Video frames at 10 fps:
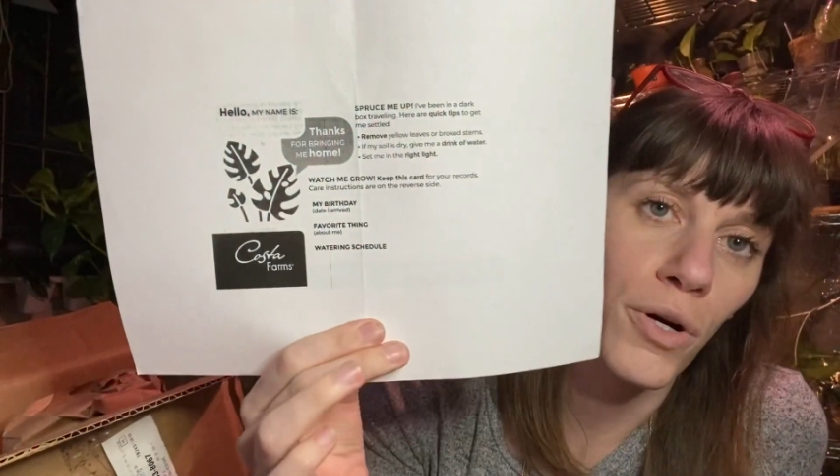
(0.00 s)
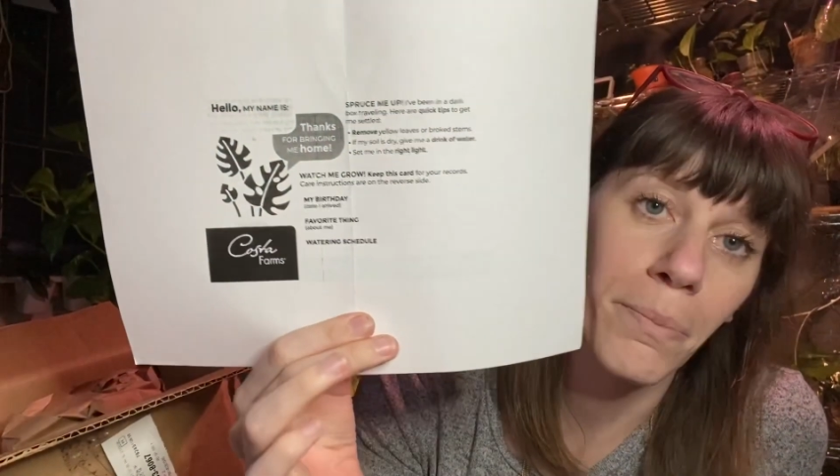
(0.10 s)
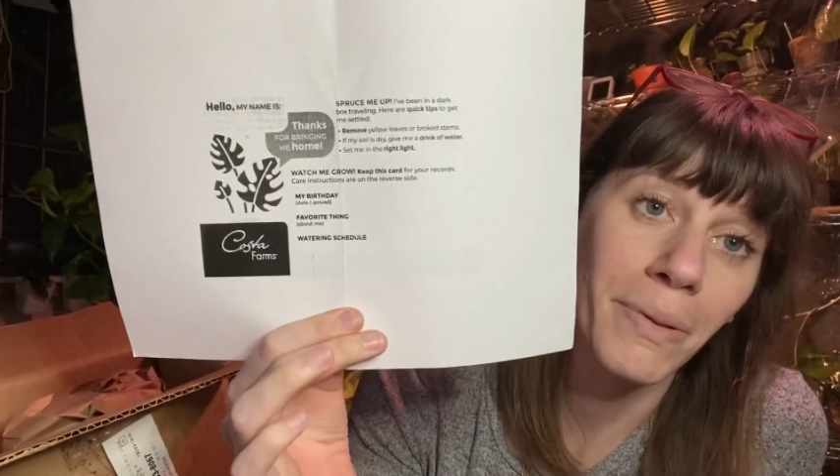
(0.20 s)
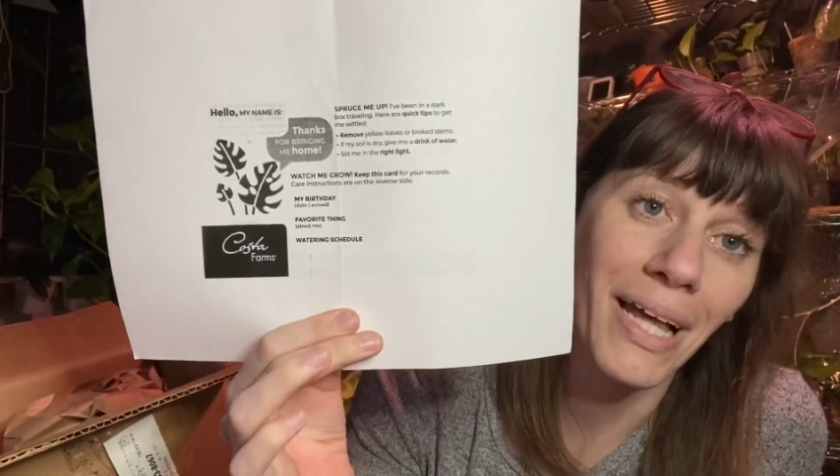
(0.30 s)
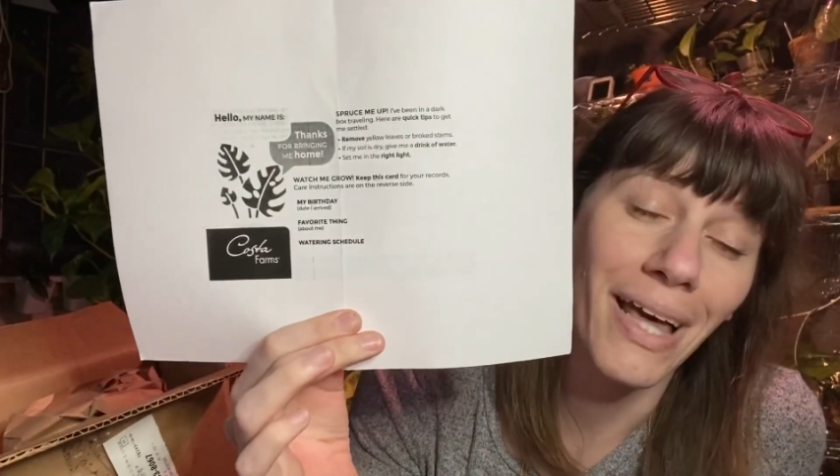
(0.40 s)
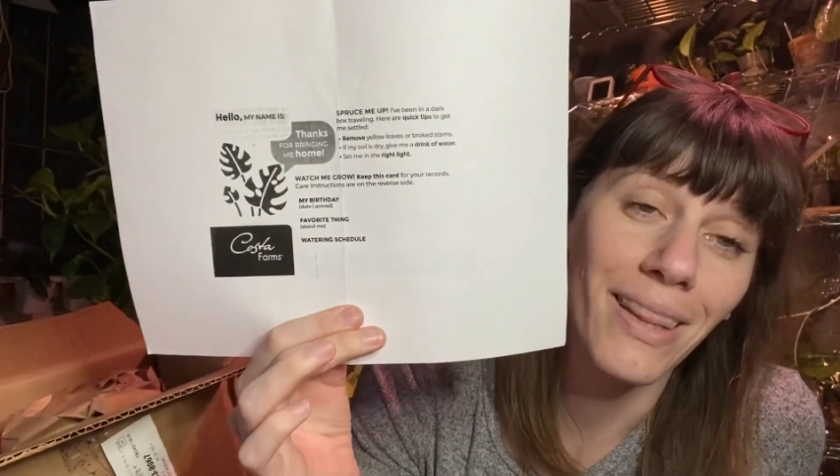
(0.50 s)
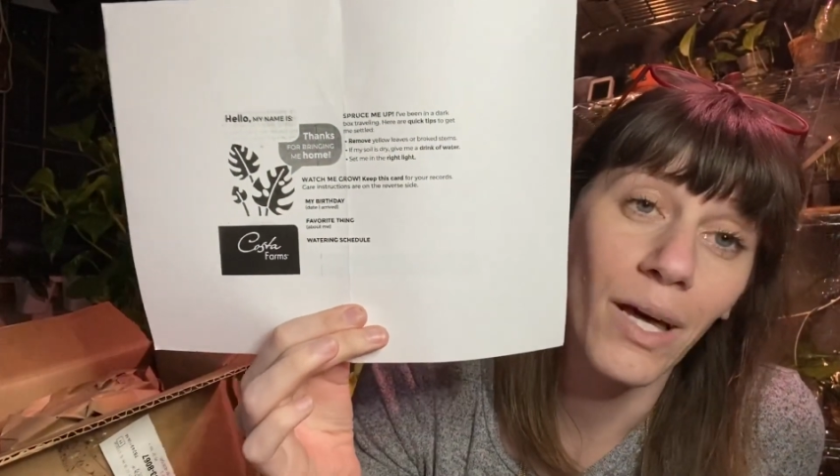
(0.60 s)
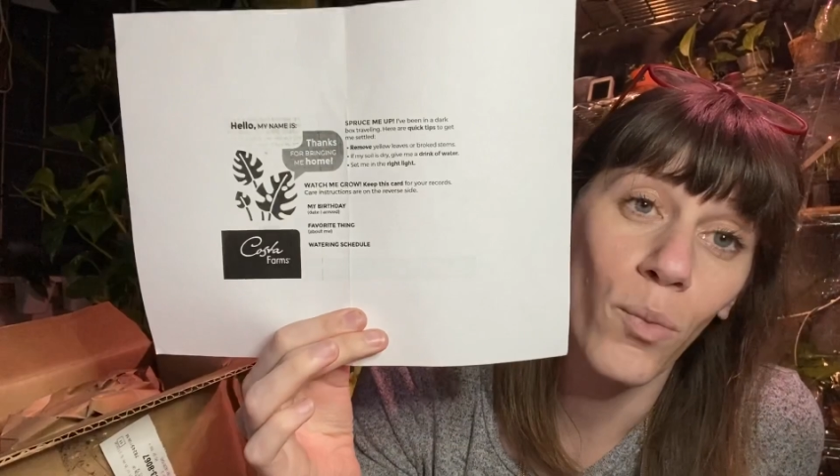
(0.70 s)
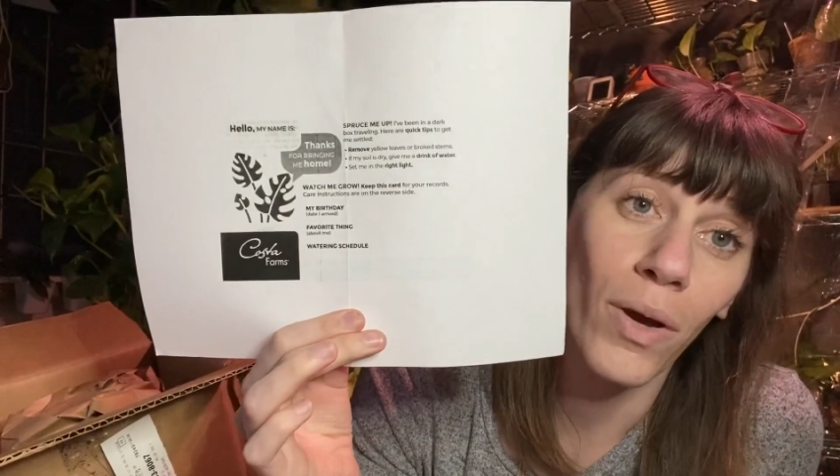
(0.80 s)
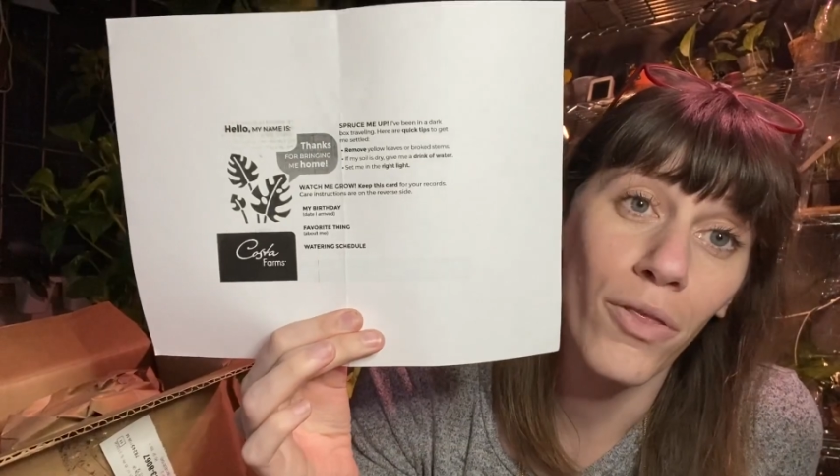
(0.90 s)
a plant
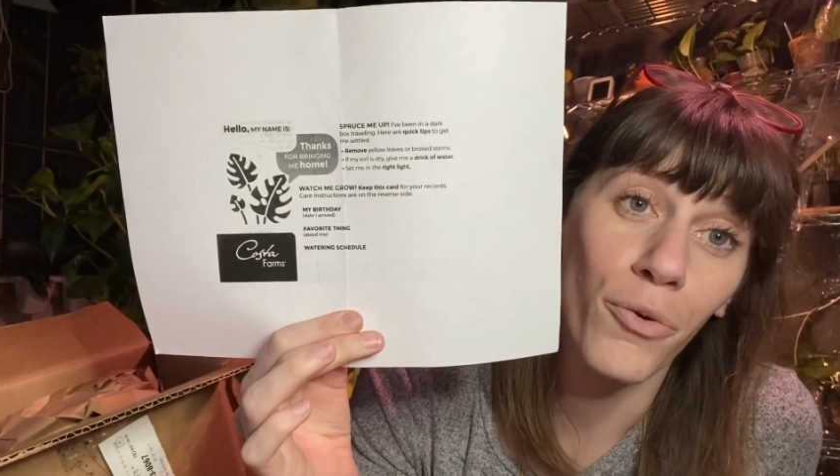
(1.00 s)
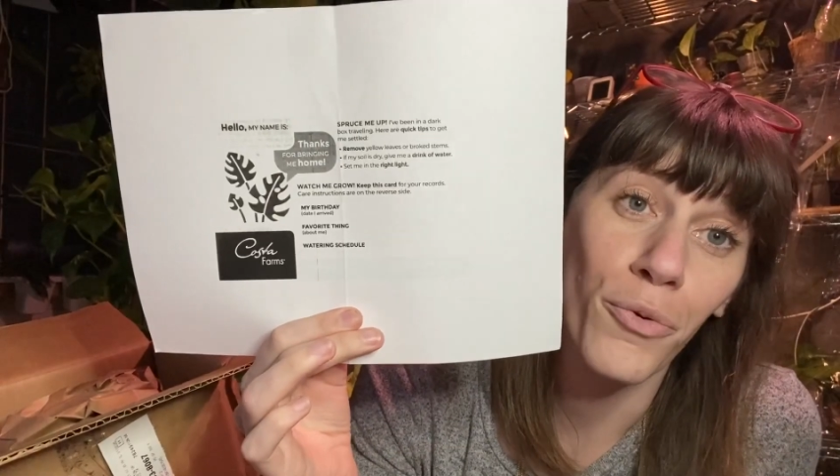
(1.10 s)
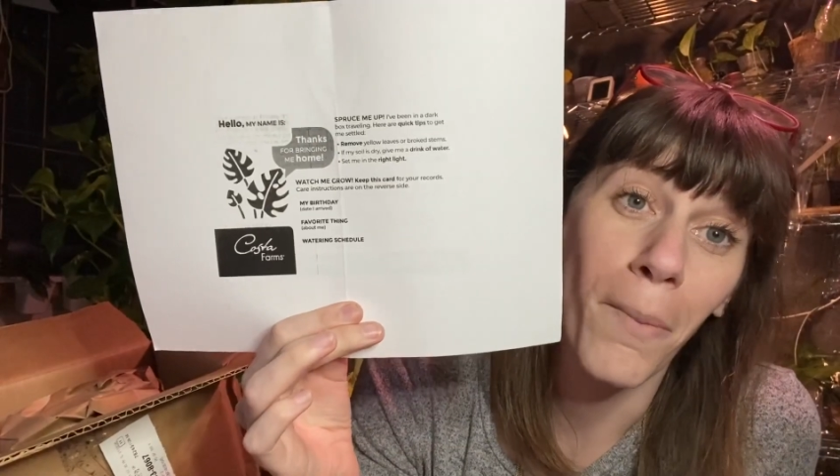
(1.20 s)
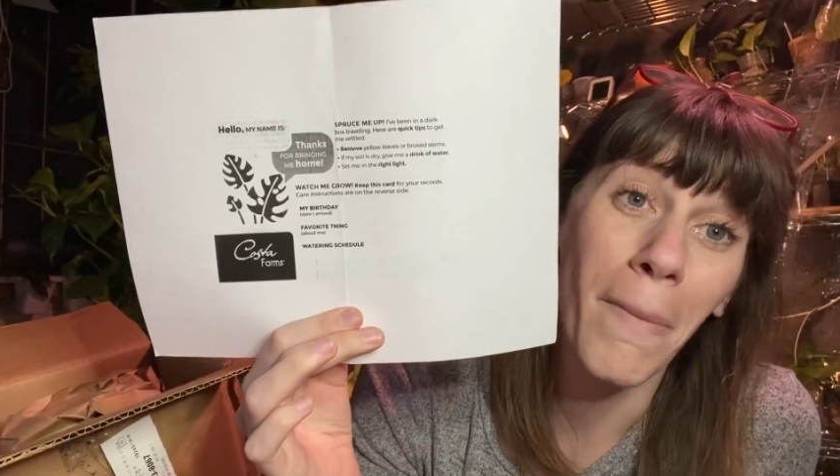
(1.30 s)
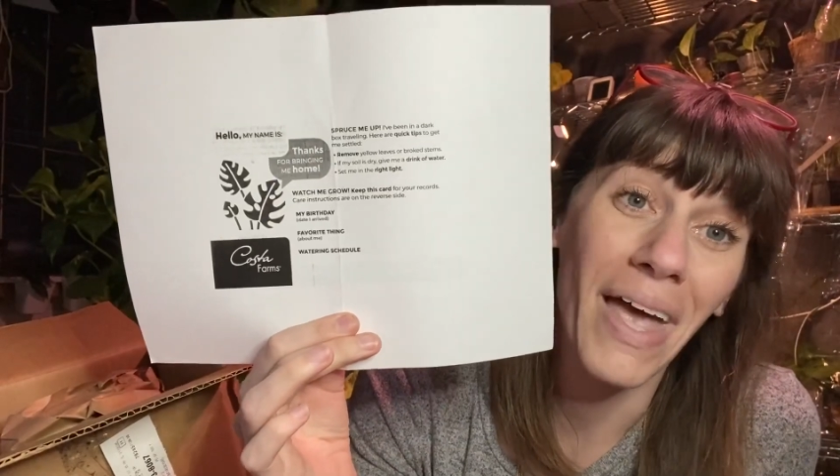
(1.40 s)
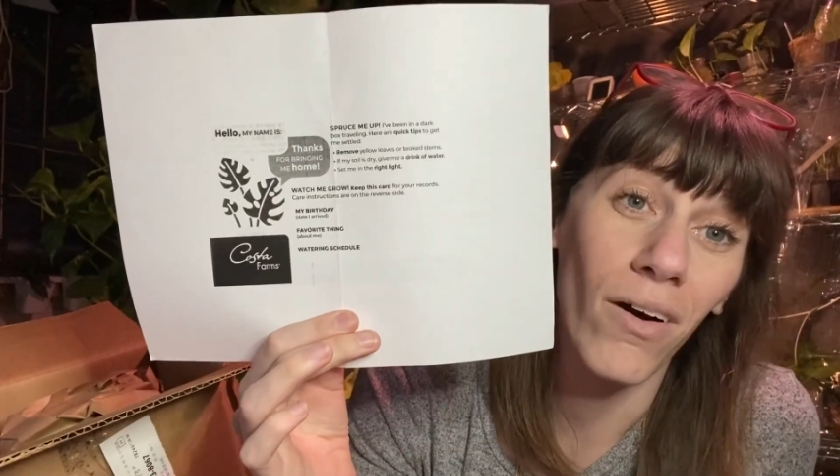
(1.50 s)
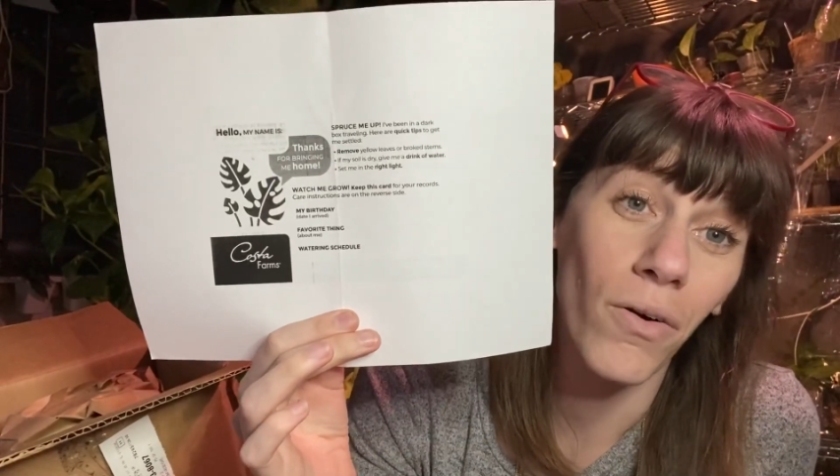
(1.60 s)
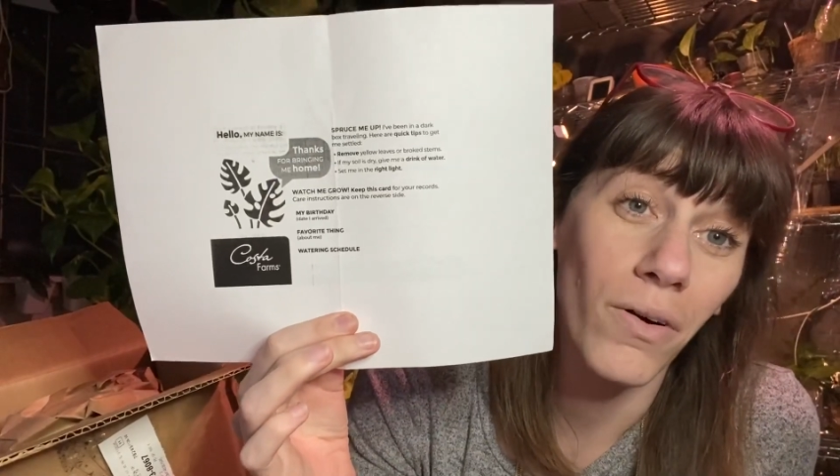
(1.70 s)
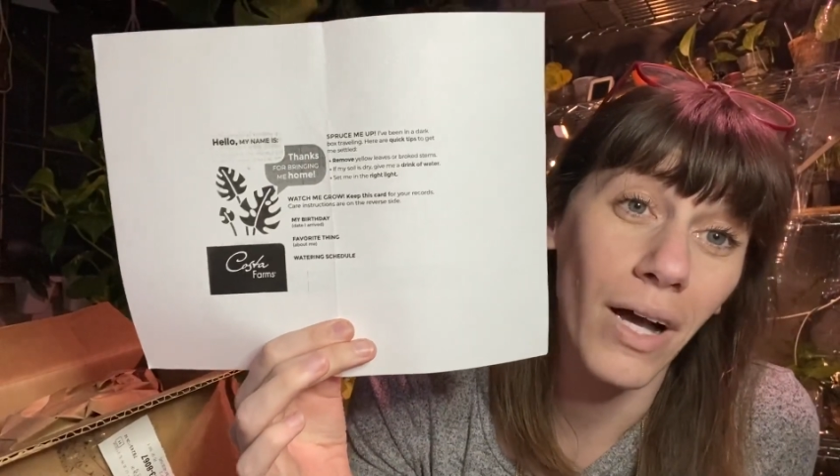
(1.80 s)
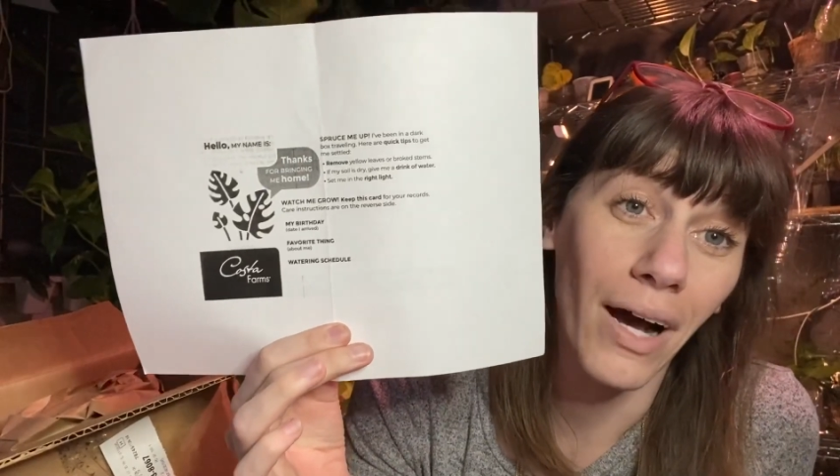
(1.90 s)
that went through the
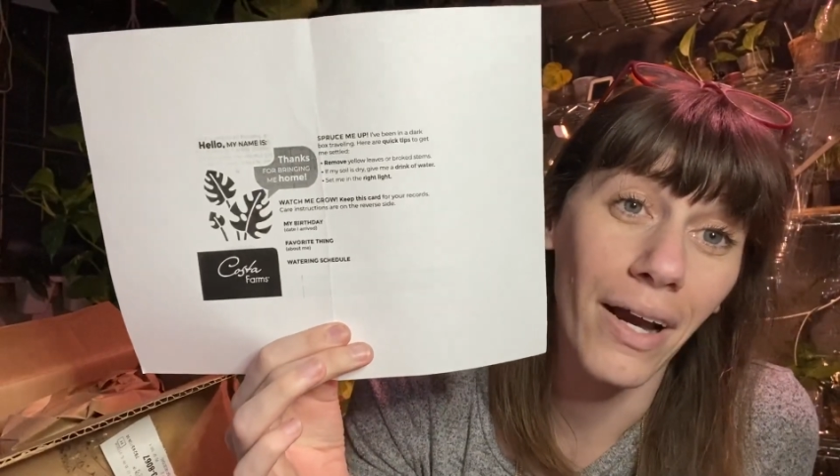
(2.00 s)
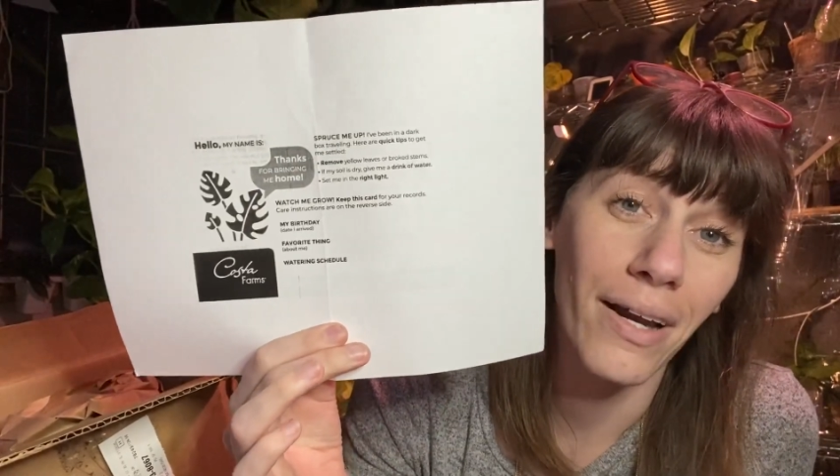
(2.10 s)
mail guide.